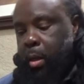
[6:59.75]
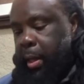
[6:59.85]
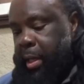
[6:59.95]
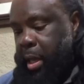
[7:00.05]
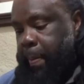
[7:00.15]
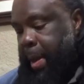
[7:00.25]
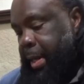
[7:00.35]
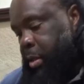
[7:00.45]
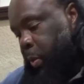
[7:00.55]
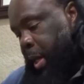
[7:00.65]
Okay, yeah,
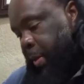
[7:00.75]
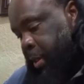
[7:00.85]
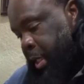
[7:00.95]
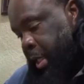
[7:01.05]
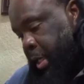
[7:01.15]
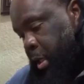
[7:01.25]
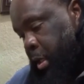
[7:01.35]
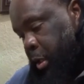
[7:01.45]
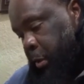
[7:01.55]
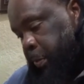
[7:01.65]
back to what I was saying.
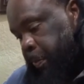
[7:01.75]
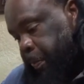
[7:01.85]
Um,